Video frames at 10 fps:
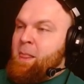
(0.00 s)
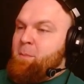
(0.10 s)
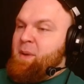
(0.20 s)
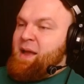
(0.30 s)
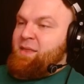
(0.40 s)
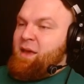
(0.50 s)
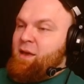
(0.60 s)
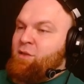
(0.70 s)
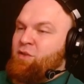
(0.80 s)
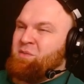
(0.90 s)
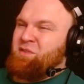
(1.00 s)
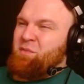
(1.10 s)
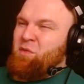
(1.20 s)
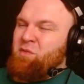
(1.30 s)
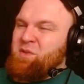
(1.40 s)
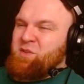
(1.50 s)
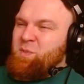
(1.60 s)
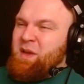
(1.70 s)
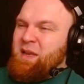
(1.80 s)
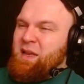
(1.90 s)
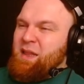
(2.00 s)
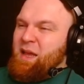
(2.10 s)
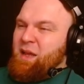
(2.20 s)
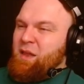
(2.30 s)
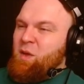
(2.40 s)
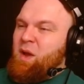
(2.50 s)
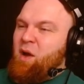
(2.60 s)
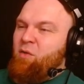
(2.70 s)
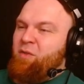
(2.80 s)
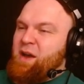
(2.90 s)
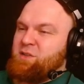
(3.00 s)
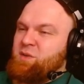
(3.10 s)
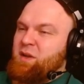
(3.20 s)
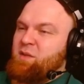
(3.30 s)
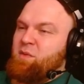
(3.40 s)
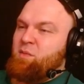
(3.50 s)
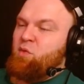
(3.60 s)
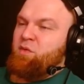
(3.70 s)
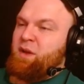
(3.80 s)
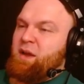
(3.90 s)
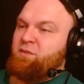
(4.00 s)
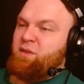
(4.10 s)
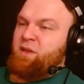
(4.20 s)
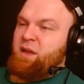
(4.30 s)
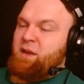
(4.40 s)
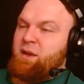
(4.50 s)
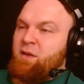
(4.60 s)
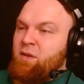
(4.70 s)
But in terms of movement speed, look how fast you're going to be moving after that.